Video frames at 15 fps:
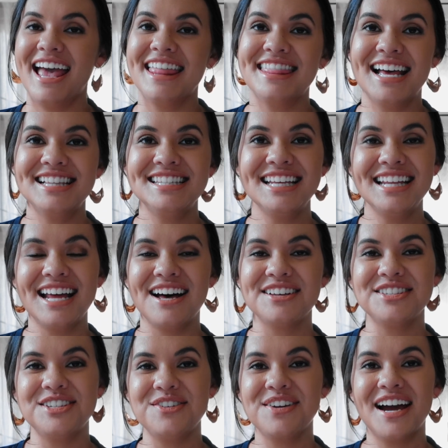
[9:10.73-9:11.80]
And that's it.
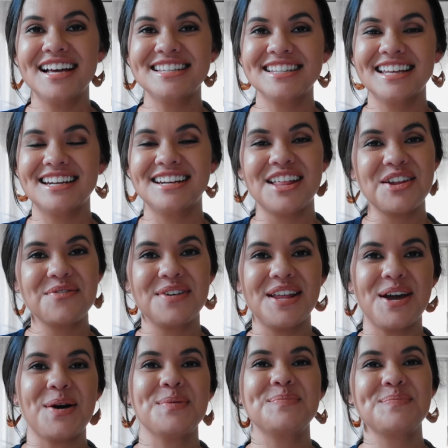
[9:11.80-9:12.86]
I'll see you guys in another
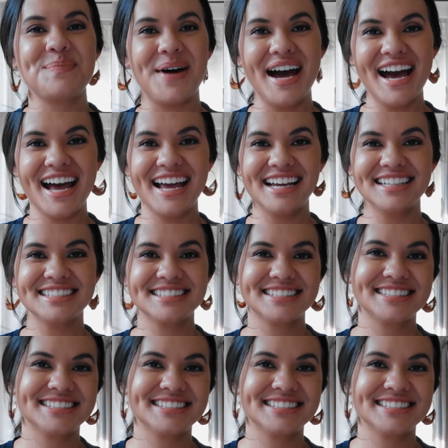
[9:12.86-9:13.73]
video. Bye.